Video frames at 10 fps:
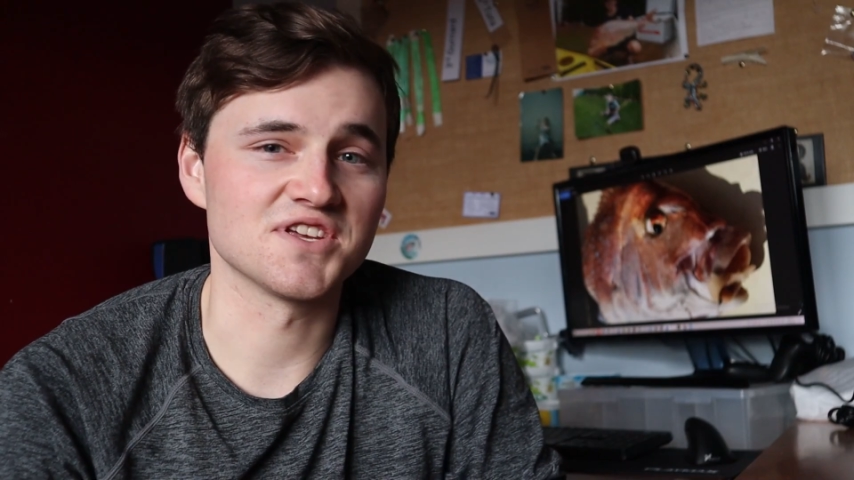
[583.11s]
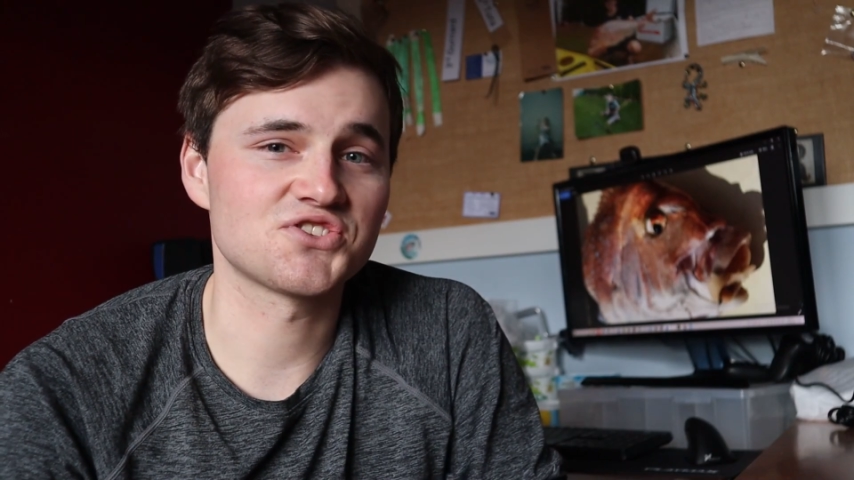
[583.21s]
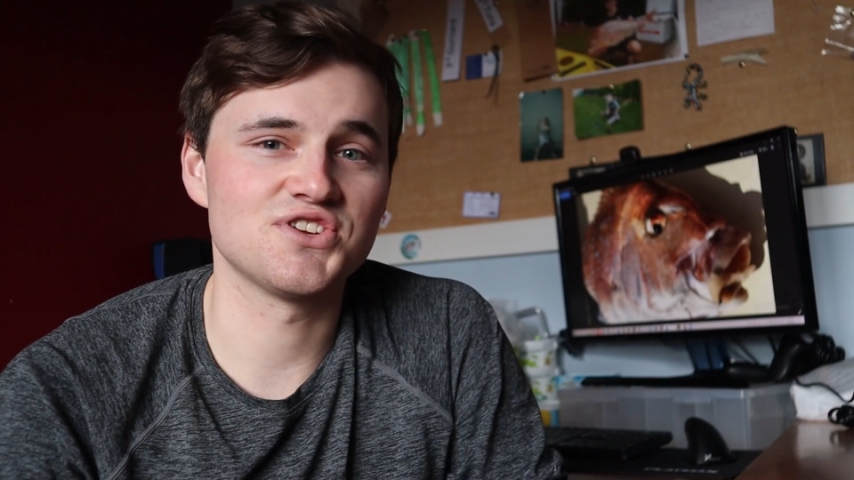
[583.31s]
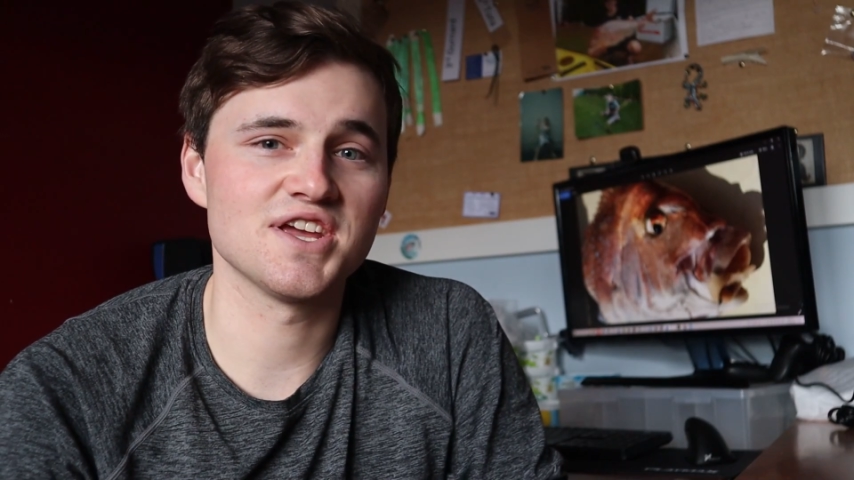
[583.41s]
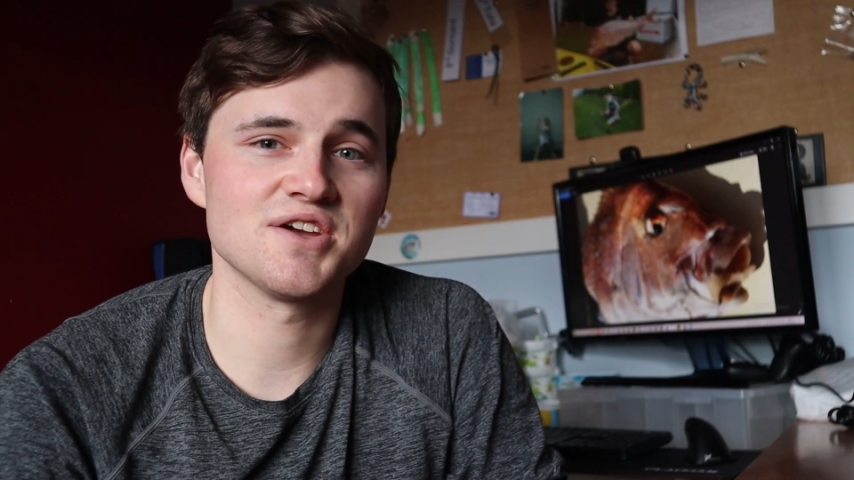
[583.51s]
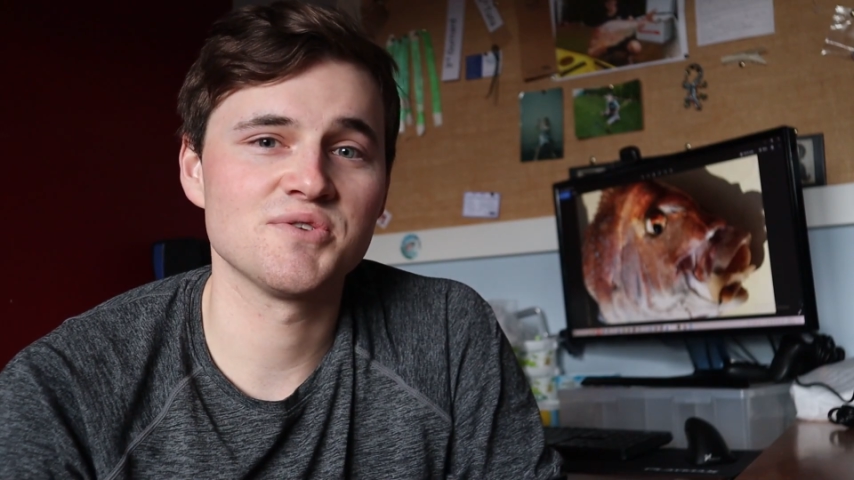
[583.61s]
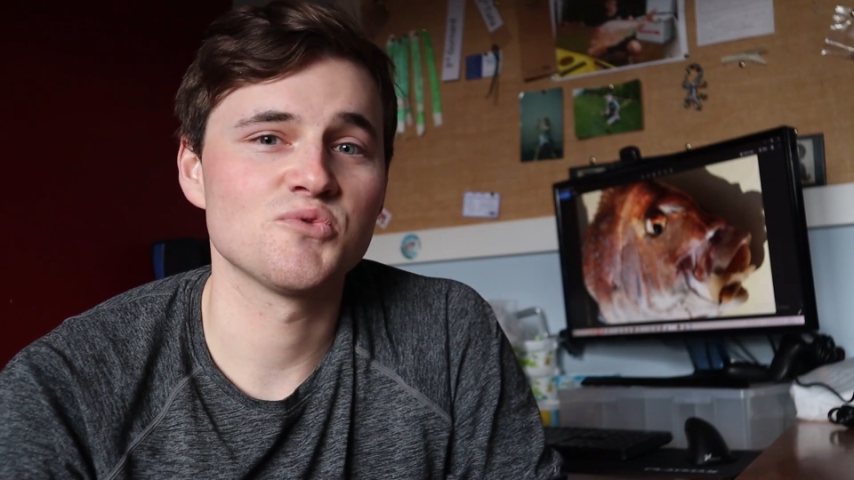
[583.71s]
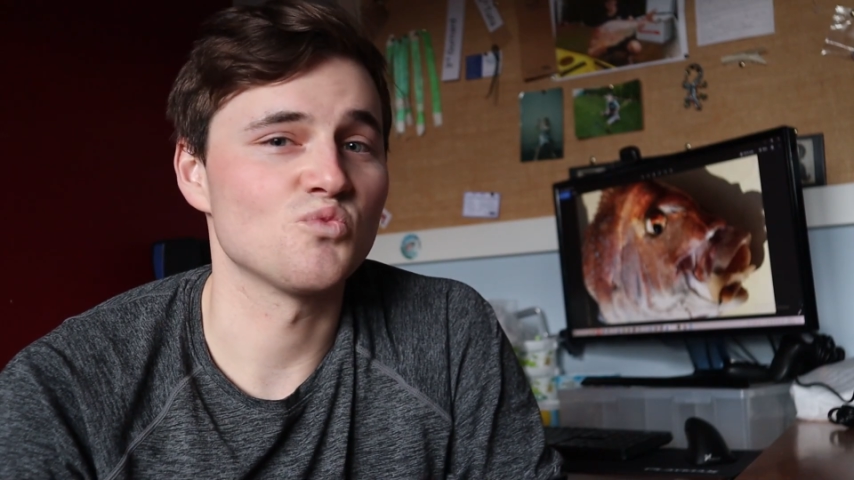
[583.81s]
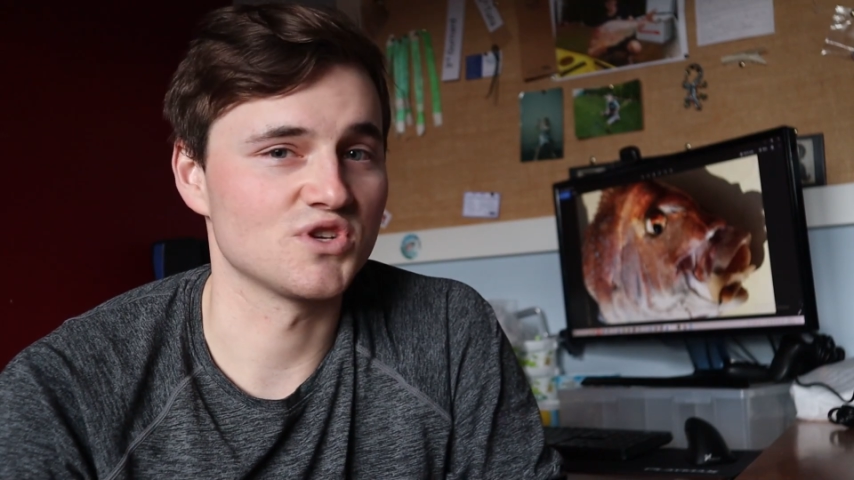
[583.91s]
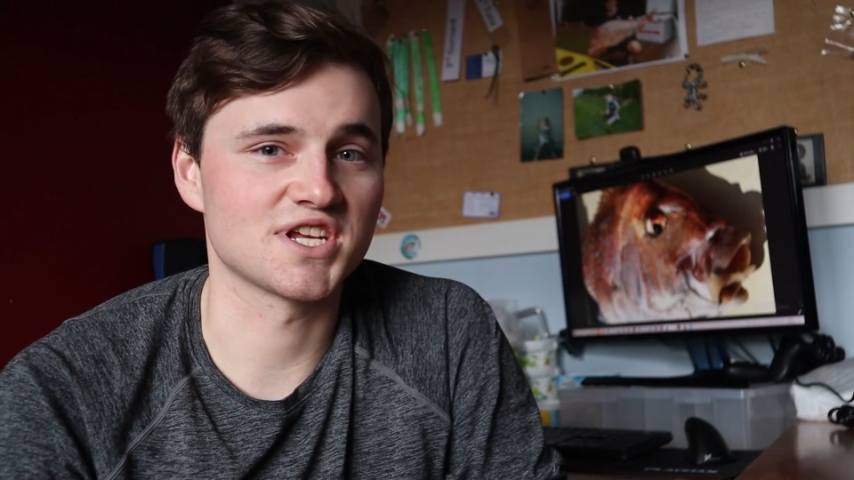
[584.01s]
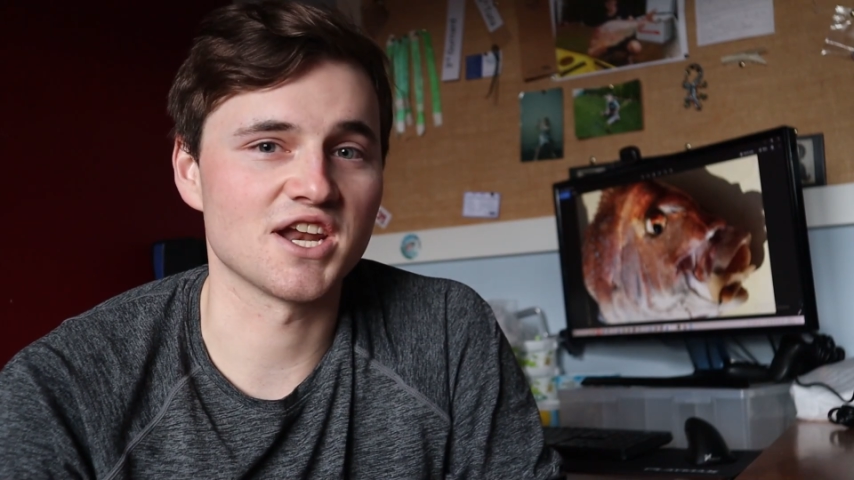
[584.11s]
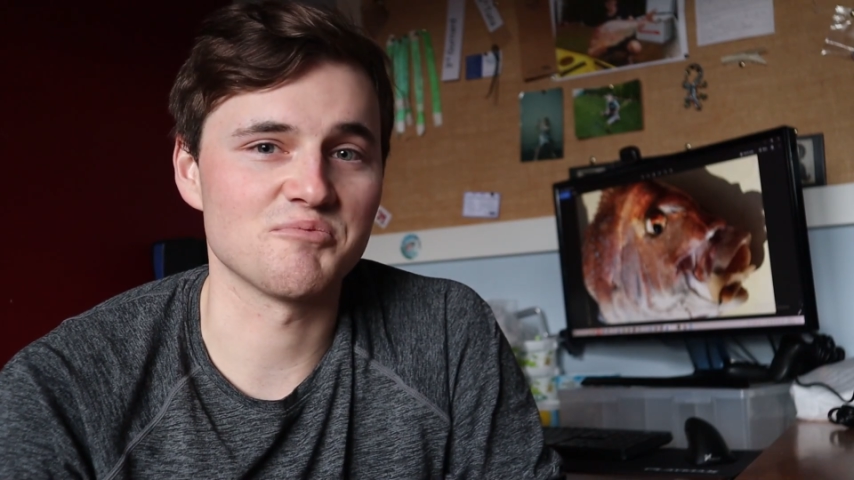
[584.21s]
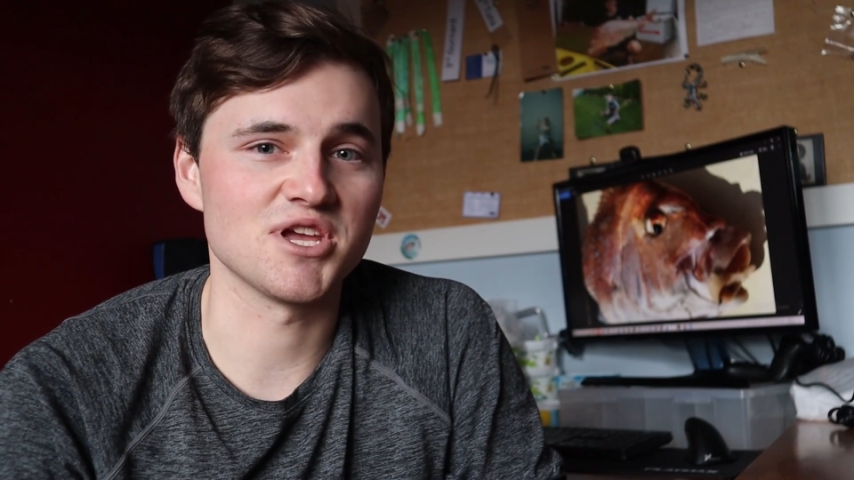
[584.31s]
This year was going to